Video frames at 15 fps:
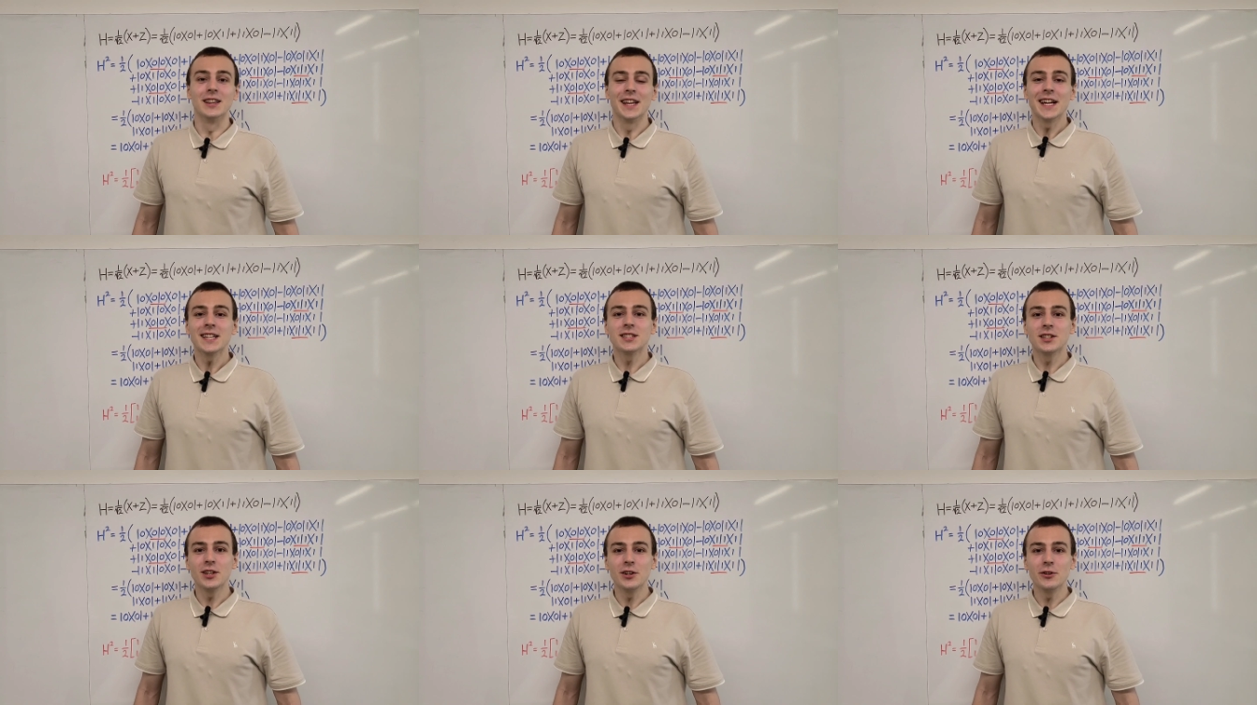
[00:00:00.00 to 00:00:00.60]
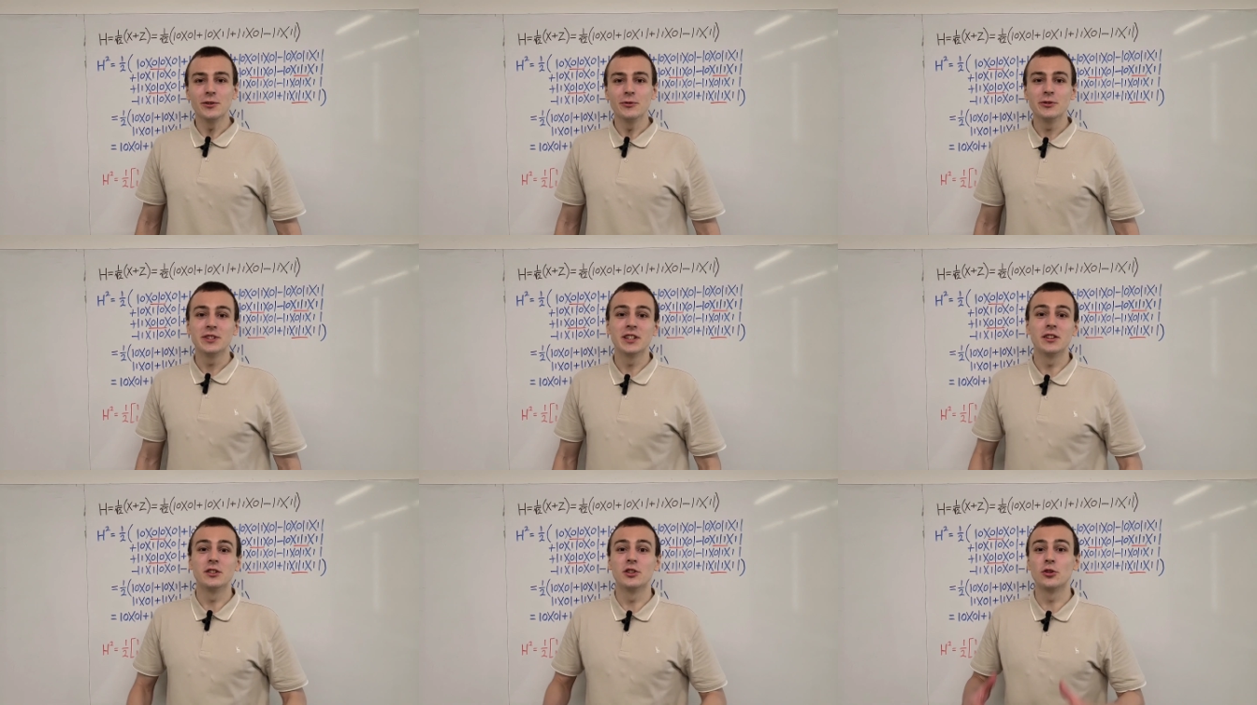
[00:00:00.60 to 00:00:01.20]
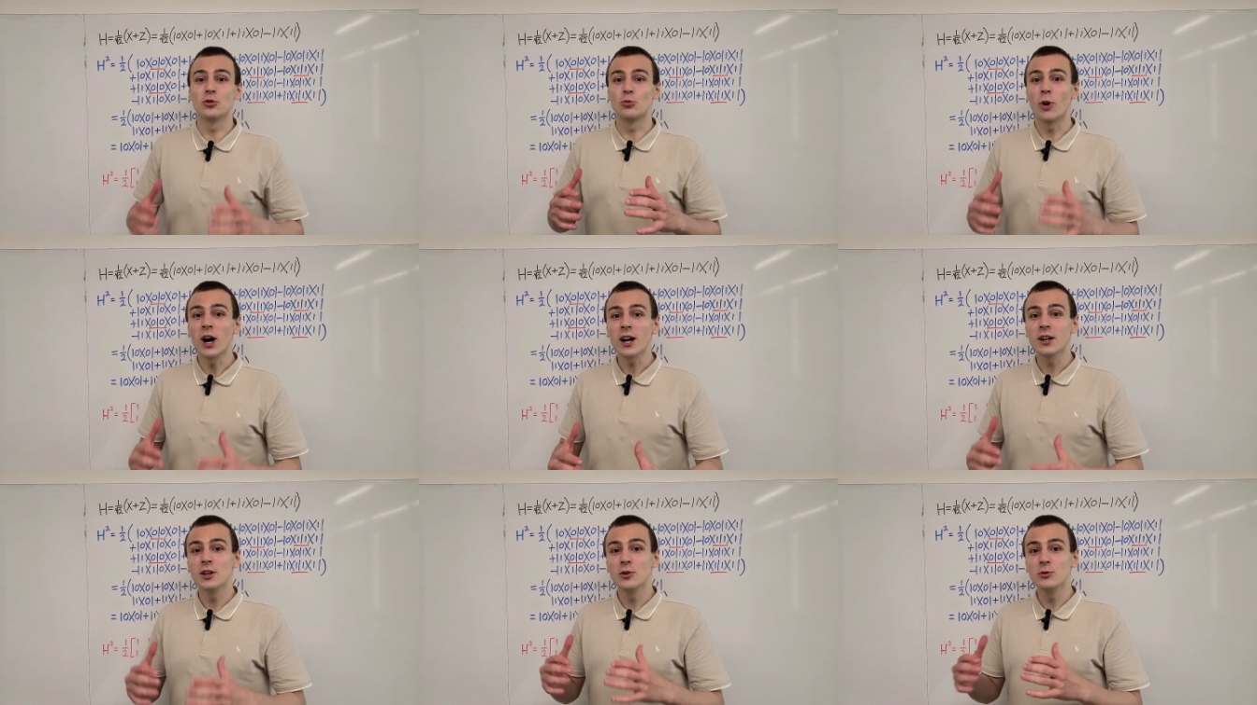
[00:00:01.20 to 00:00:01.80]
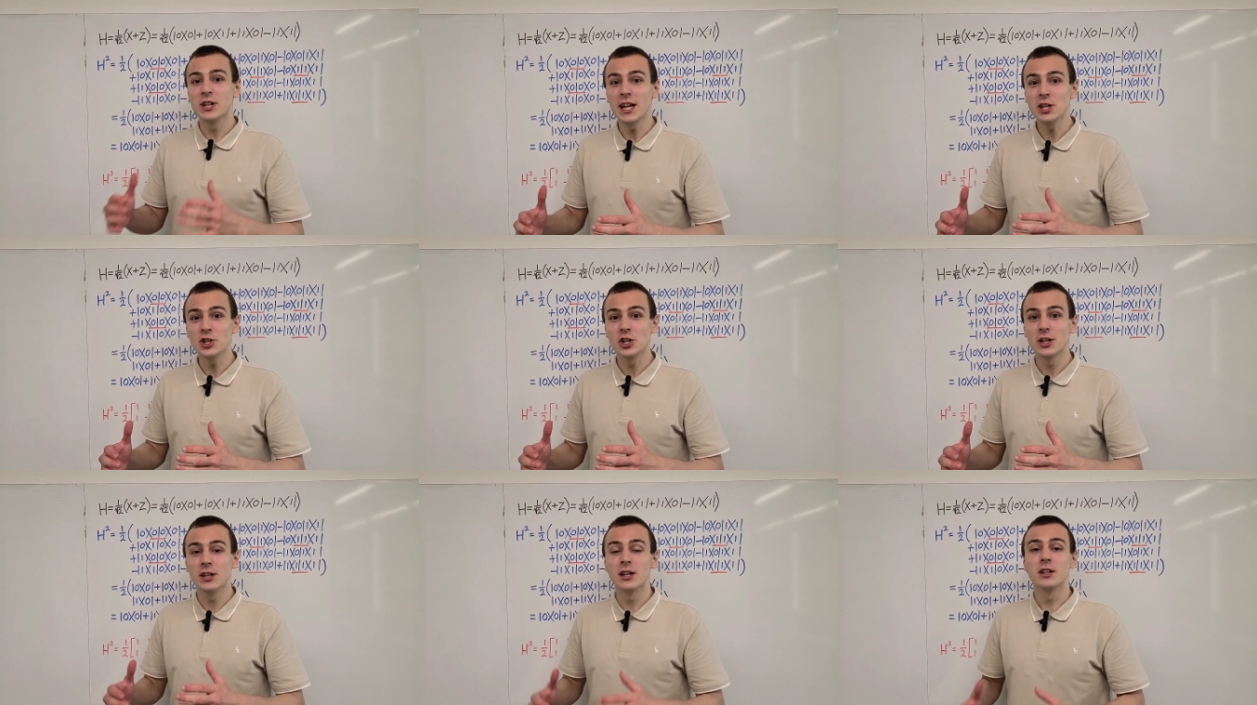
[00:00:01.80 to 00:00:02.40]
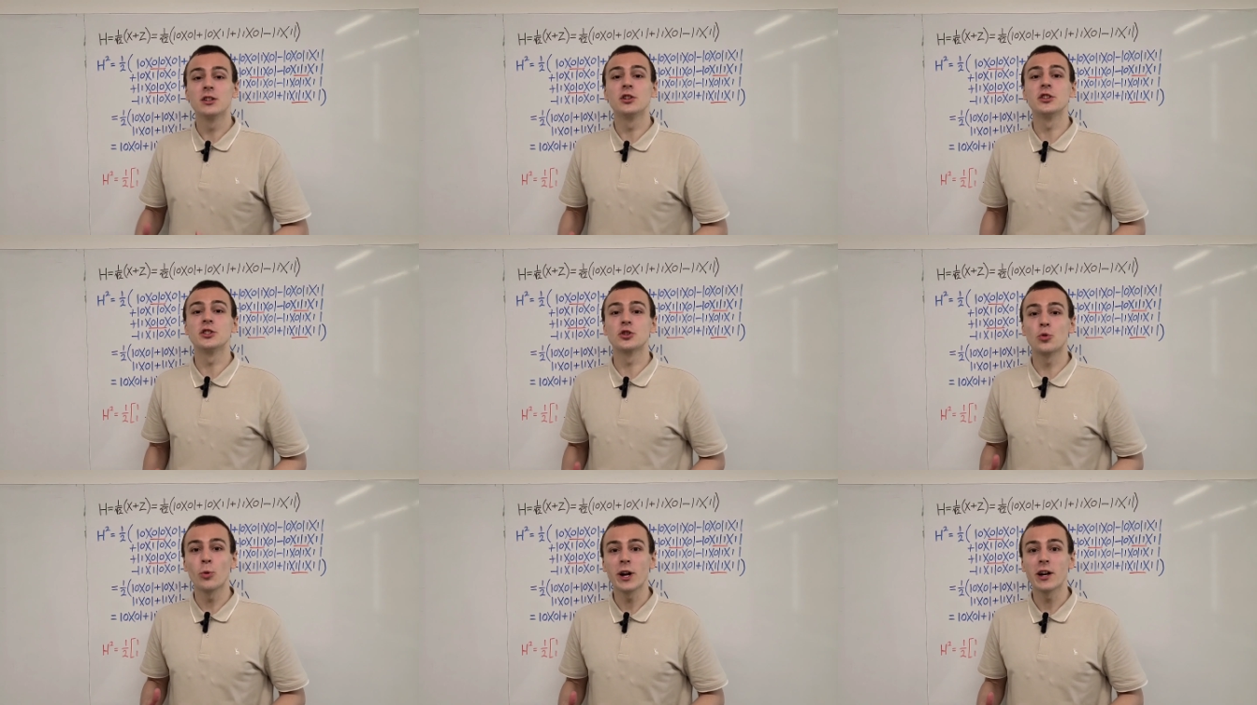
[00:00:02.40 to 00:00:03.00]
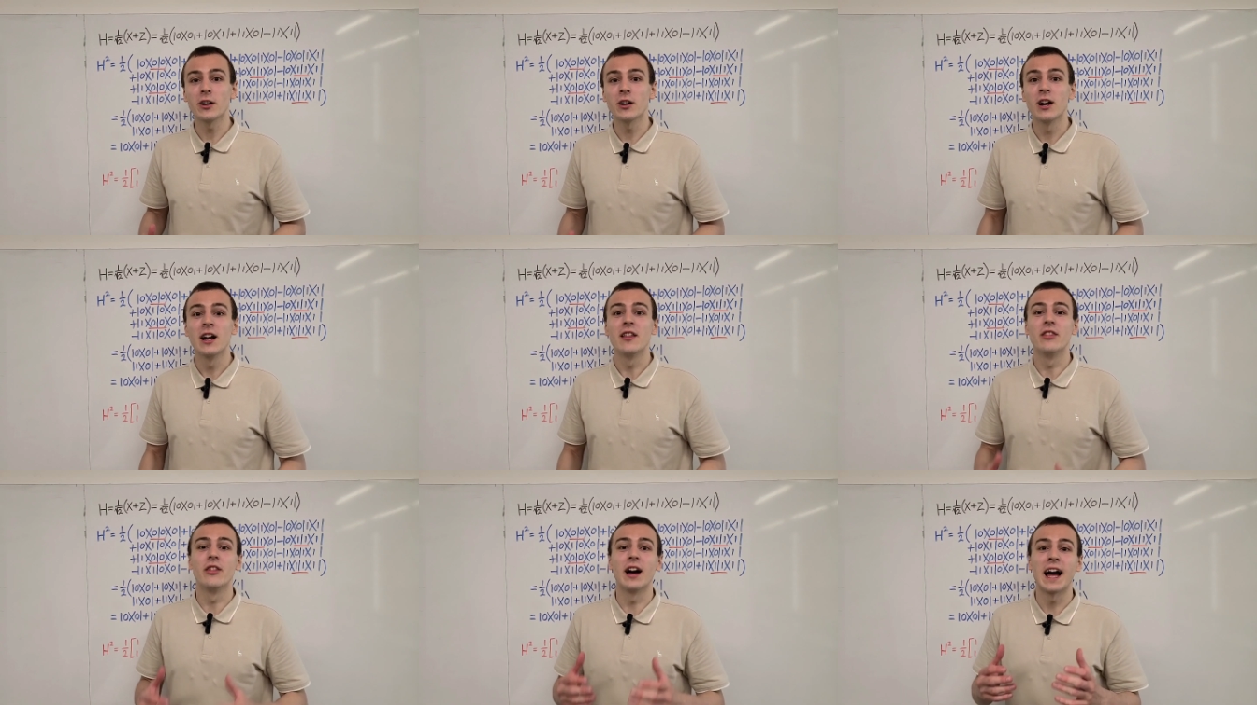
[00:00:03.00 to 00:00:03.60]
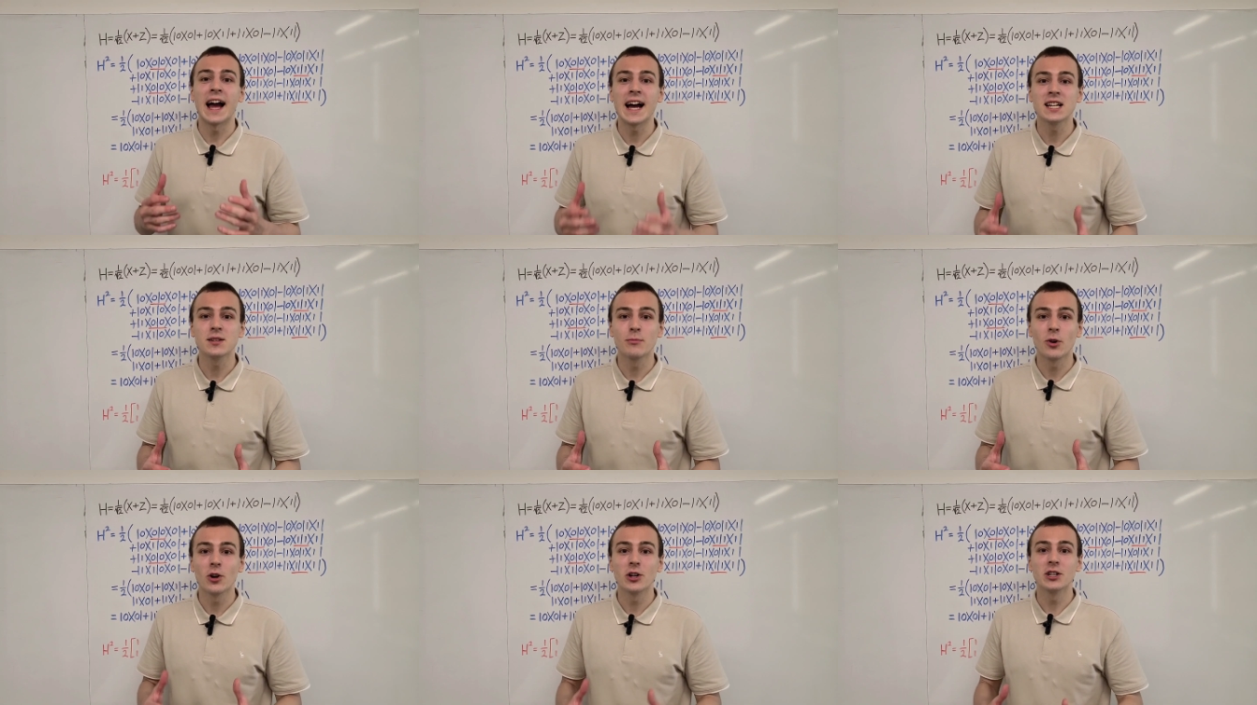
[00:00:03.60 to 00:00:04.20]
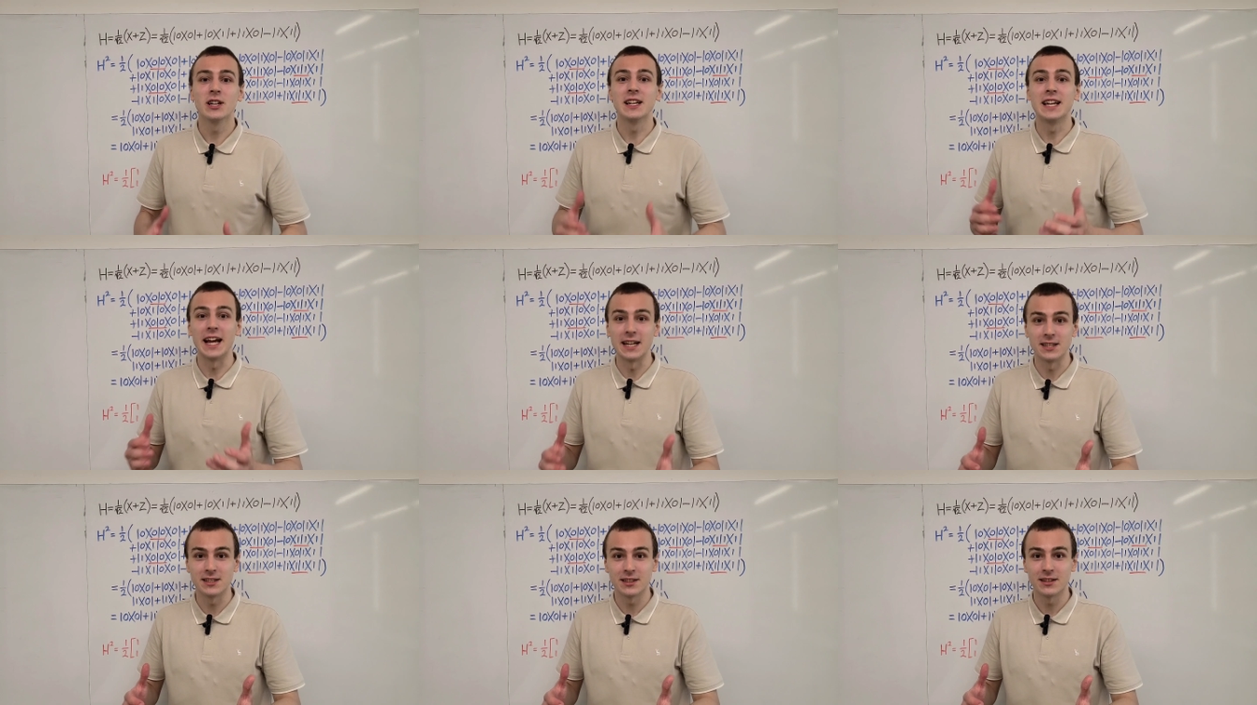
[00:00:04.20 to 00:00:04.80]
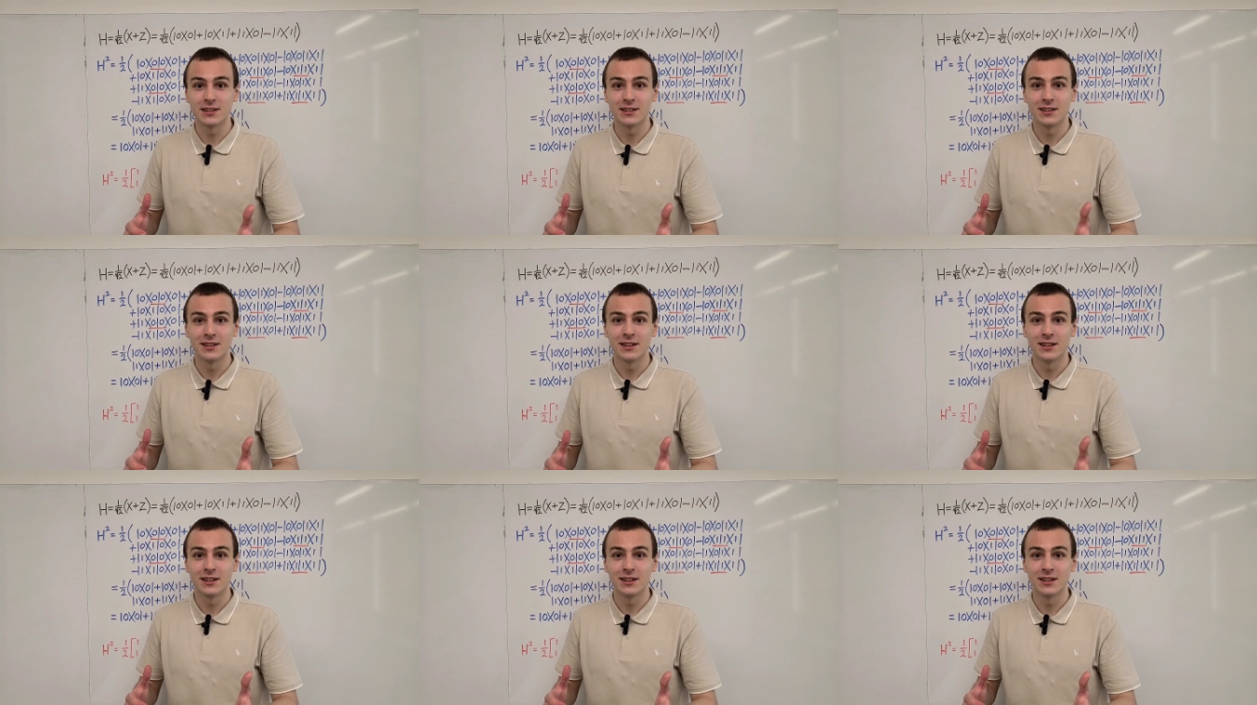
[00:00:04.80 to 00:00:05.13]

Let's use Dirac notation to square the Hadamard gate.